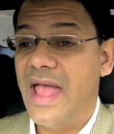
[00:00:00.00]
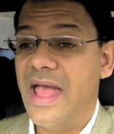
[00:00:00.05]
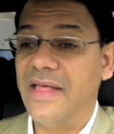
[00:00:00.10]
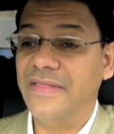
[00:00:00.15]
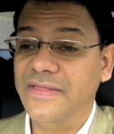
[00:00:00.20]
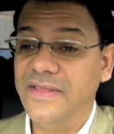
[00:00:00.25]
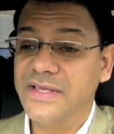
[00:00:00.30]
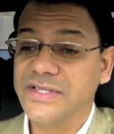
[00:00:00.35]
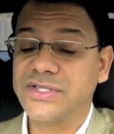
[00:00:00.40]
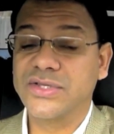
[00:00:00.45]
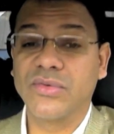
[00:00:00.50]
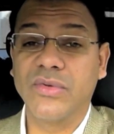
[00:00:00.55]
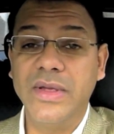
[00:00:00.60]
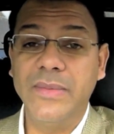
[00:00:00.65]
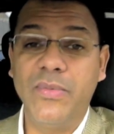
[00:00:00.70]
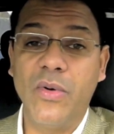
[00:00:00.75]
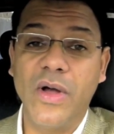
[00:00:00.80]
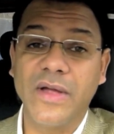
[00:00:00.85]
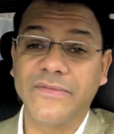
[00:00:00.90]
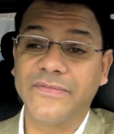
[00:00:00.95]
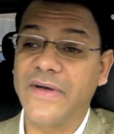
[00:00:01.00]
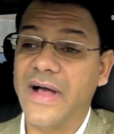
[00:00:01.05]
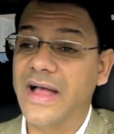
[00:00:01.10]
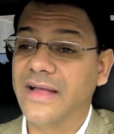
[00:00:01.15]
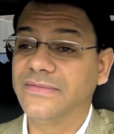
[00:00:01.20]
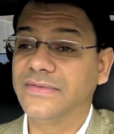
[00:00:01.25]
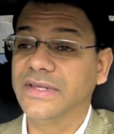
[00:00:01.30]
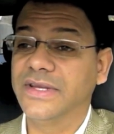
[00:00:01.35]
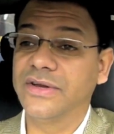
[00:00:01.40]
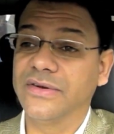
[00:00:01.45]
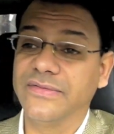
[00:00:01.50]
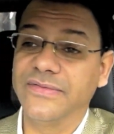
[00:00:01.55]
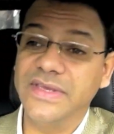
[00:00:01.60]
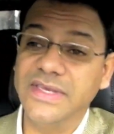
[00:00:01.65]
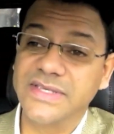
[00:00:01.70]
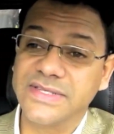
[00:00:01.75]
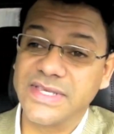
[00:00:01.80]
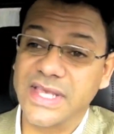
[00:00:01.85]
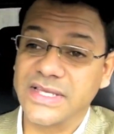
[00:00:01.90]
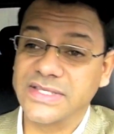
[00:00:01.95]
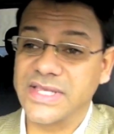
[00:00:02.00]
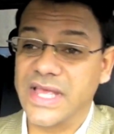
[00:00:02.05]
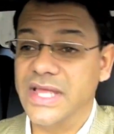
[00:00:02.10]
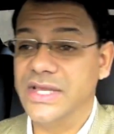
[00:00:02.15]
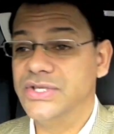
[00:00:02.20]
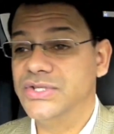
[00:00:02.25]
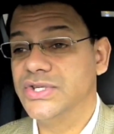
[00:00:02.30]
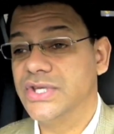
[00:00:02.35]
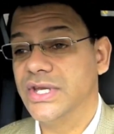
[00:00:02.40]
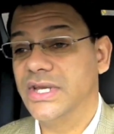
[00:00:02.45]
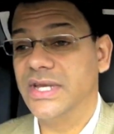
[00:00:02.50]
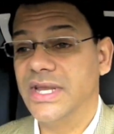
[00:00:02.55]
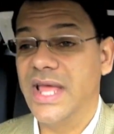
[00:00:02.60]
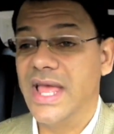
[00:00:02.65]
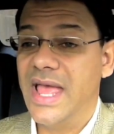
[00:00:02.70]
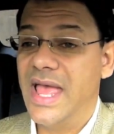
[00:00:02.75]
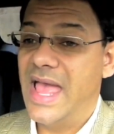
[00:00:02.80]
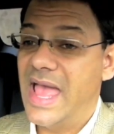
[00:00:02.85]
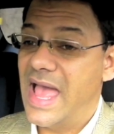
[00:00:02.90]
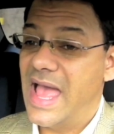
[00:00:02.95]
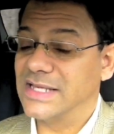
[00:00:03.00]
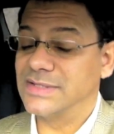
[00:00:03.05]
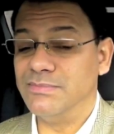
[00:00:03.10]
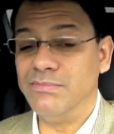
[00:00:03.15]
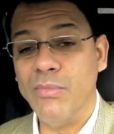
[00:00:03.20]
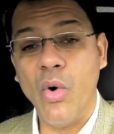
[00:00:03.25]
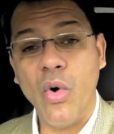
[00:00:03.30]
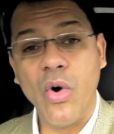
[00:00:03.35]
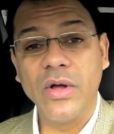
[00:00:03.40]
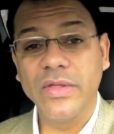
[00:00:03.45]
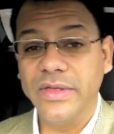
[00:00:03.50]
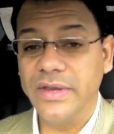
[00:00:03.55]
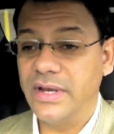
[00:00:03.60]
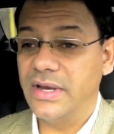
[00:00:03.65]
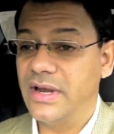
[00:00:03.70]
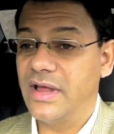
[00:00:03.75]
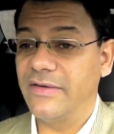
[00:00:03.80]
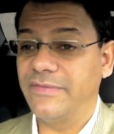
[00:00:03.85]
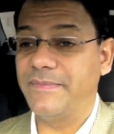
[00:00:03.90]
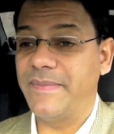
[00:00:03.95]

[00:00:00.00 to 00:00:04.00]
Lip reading: And this 3.5 liter V6 engine has more than enough